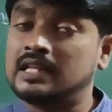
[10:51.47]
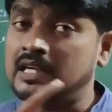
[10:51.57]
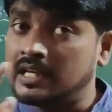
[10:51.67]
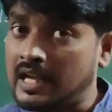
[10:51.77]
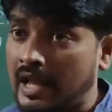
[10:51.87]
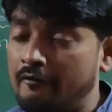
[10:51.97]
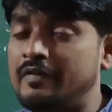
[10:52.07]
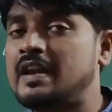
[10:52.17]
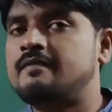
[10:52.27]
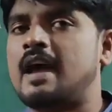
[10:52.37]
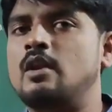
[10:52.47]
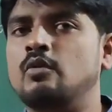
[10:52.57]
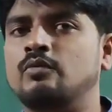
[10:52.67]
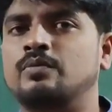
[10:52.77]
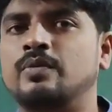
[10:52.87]
the every
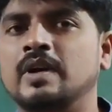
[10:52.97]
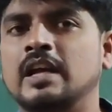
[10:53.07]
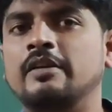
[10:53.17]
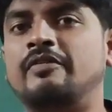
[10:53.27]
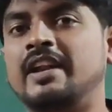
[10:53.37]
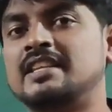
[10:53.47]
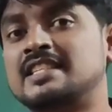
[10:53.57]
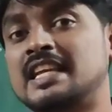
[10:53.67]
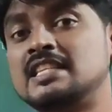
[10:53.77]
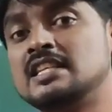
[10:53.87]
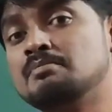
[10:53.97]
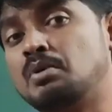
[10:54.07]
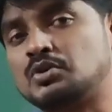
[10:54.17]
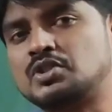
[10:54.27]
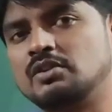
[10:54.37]
value, if it is changing
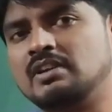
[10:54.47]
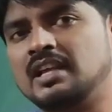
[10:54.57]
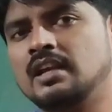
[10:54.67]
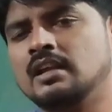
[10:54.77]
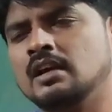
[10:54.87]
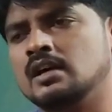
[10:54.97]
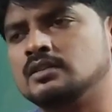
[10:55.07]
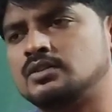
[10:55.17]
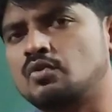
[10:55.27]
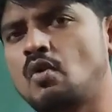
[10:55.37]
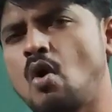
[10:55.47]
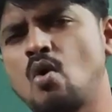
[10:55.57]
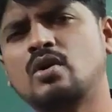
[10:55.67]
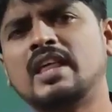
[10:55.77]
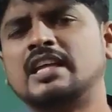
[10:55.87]
positively,
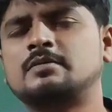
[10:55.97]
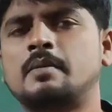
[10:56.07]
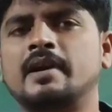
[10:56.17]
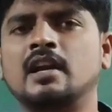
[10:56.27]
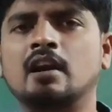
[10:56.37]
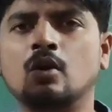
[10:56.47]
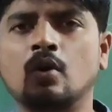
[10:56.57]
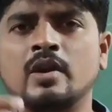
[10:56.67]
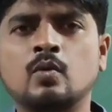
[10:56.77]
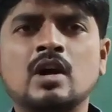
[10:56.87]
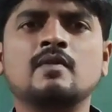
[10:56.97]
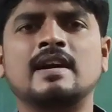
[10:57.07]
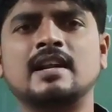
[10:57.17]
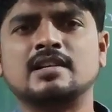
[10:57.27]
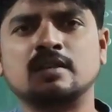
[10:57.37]
throughout the experiment it will go in only
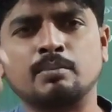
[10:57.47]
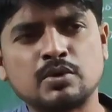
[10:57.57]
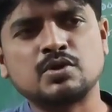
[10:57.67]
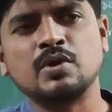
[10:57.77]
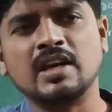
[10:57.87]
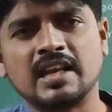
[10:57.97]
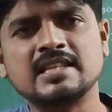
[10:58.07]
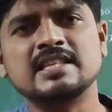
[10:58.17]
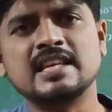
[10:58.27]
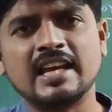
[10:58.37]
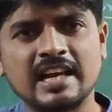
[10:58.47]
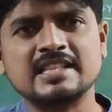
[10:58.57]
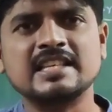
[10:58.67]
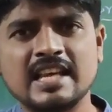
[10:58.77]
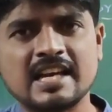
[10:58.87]
one direction, positive,
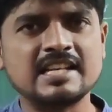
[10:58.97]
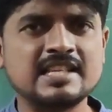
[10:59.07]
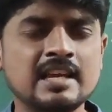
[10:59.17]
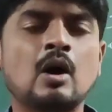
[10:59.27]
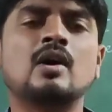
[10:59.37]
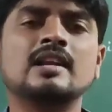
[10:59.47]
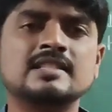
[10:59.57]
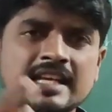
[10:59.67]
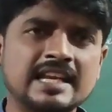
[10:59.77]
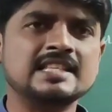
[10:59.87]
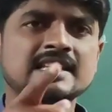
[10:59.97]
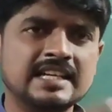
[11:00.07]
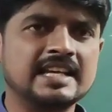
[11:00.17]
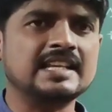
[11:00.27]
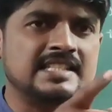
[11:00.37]
increasing, or else
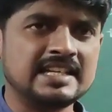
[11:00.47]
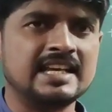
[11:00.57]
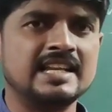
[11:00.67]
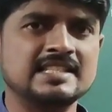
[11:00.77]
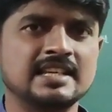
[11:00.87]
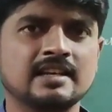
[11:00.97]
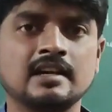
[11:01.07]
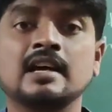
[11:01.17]
decreasing.